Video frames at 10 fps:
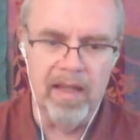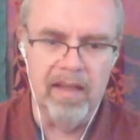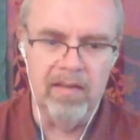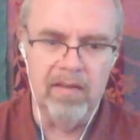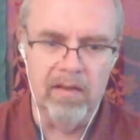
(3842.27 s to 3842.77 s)

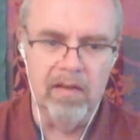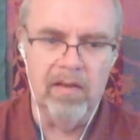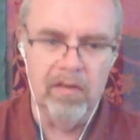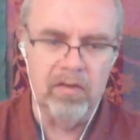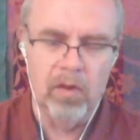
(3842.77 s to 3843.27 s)
And
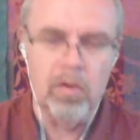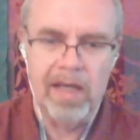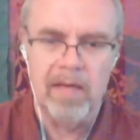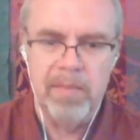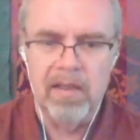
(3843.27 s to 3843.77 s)
uh, so you
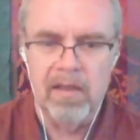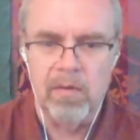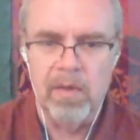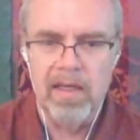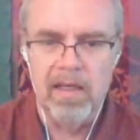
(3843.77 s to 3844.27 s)
can be
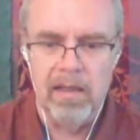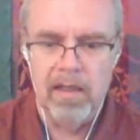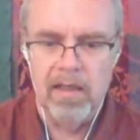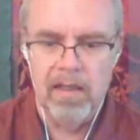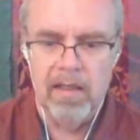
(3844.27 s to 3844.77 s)
really
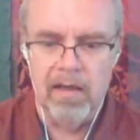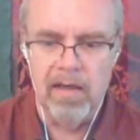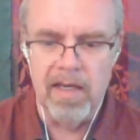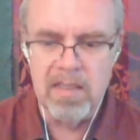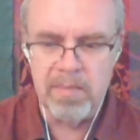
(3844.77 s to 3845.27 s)
uh,
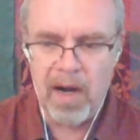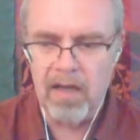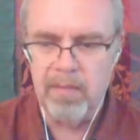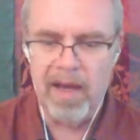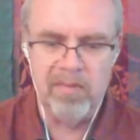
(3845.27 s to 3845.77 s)

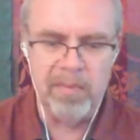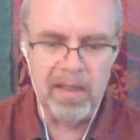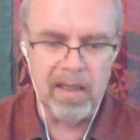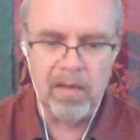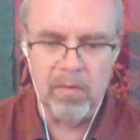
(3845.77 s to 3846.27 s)
inspired by
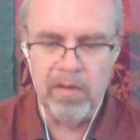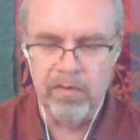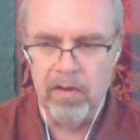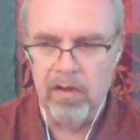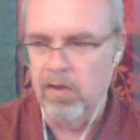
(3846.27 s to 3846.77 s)
speaking
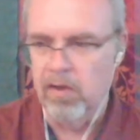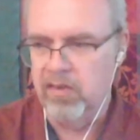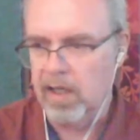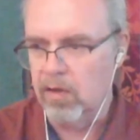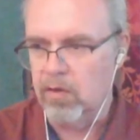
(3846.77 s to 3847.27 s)
with a
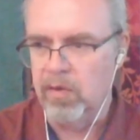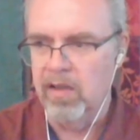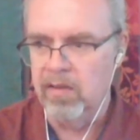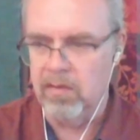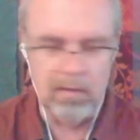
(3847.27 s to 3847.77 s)

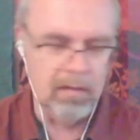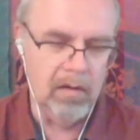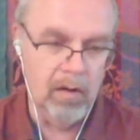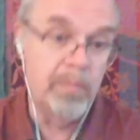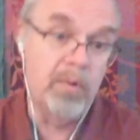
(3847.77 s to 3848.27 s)
psychiatrist,
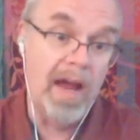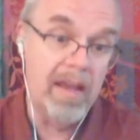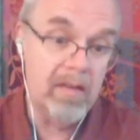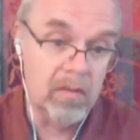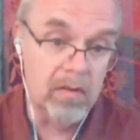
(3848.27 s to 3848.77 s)
uh, a
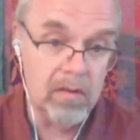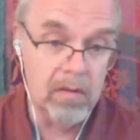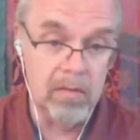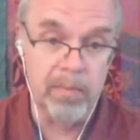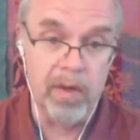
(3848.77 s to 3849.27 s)
priest
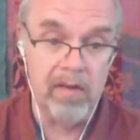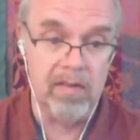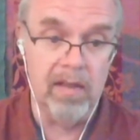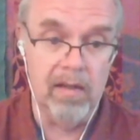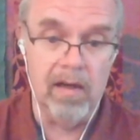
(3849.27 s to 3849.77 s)
also.
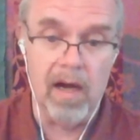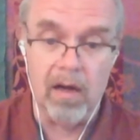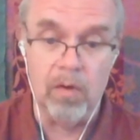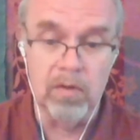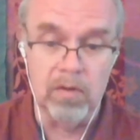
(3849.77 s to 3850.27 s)
Priests uh,
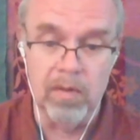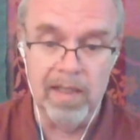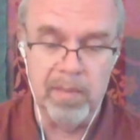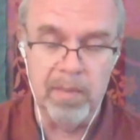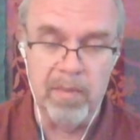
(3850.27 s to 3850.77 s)
are good to
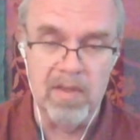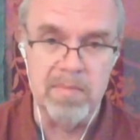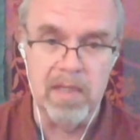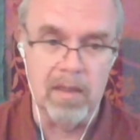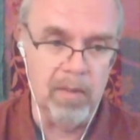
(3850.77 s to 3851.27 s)
let people
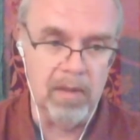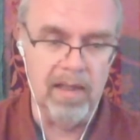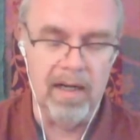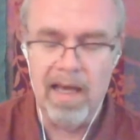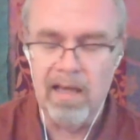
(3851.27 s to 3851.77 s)
speak about
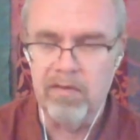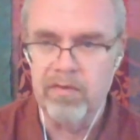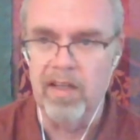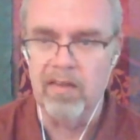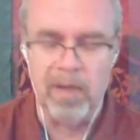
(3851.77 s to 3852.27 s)
their life,
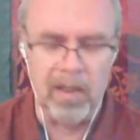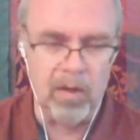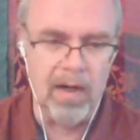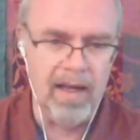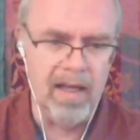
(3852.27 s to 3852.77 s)
their
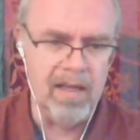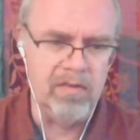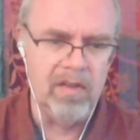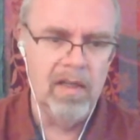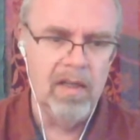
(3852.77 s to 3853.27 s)
spiritual life.